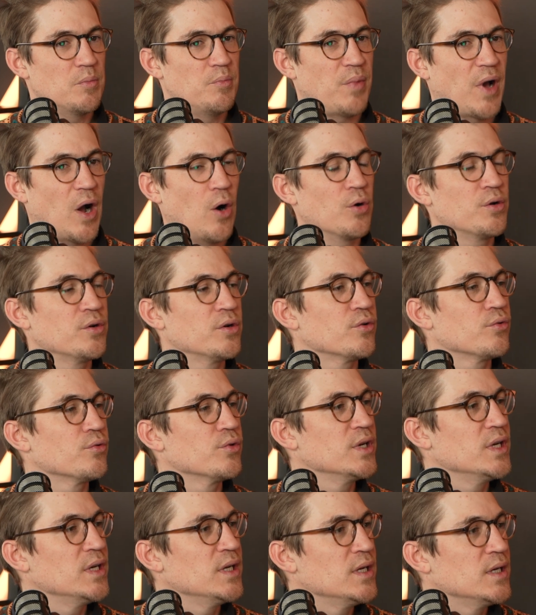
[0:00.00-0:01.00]

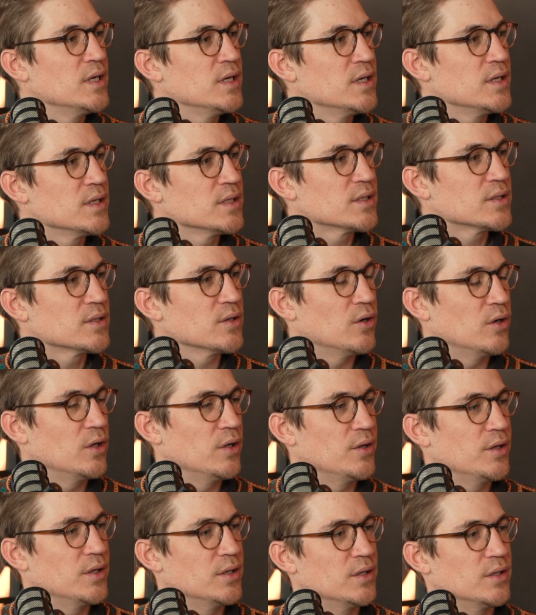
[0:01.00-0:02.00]
boundaries or
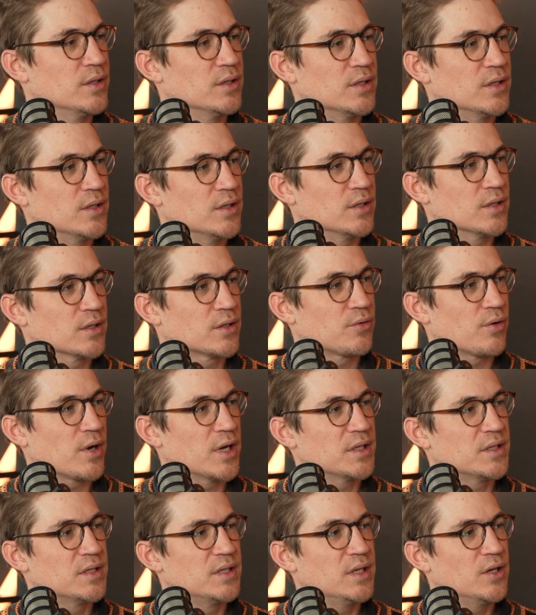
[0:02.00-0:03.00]
the
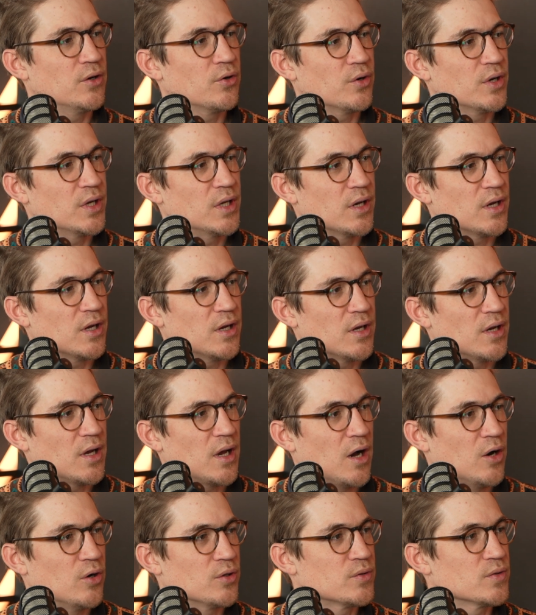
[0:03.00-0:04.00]

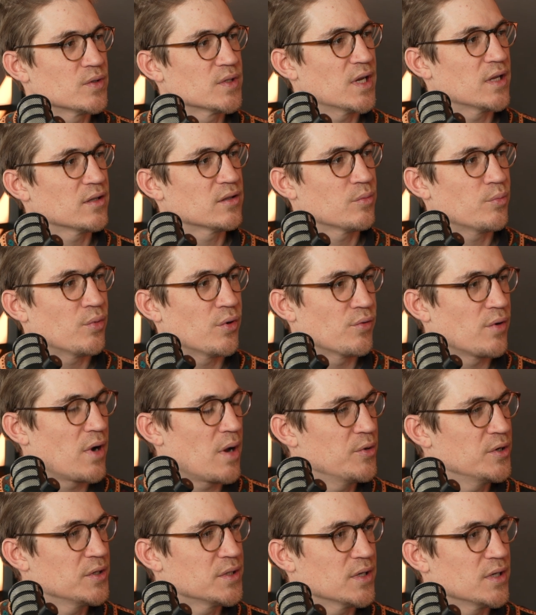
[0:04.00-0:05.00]
criteria, how to set the
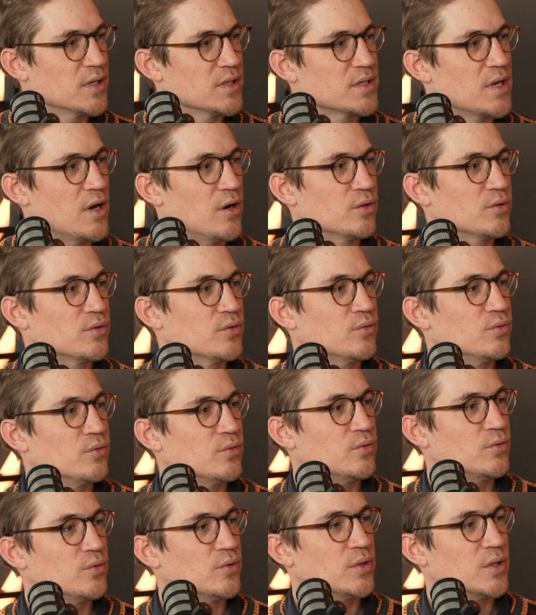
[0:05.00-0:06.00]
parameters, how
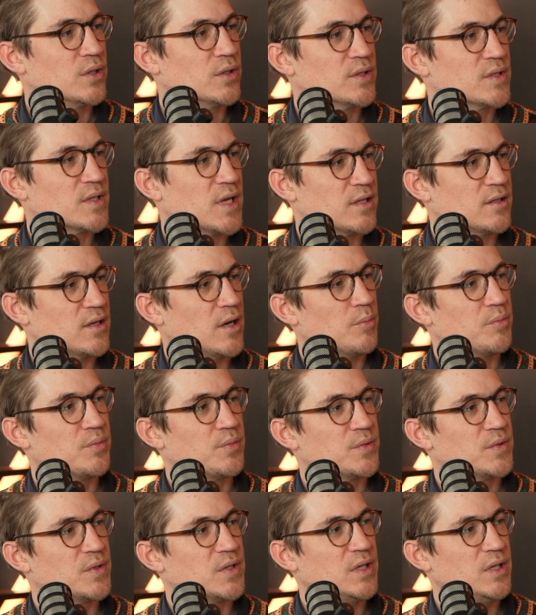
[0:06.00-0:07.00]
to set up
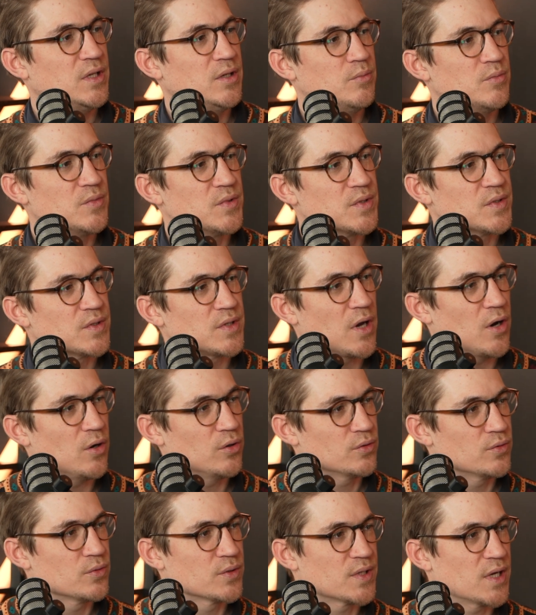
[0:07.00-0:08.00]
teams,
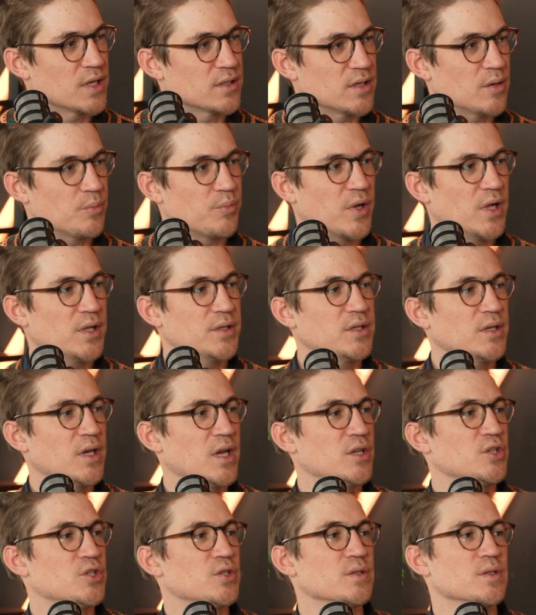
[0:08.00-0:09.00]
how to set up
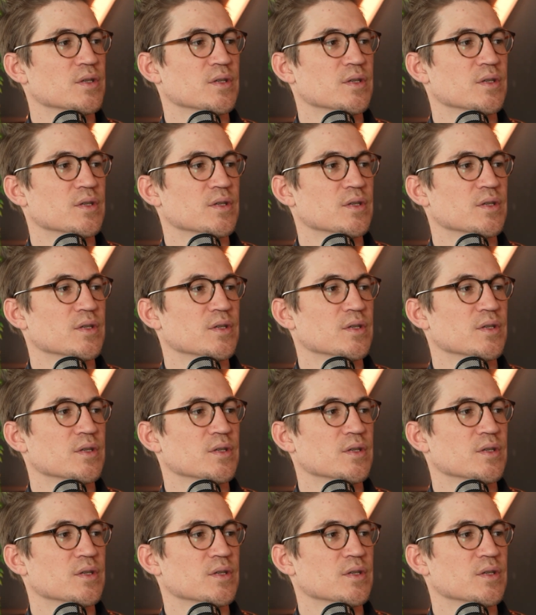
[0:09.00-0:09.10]
multi-agent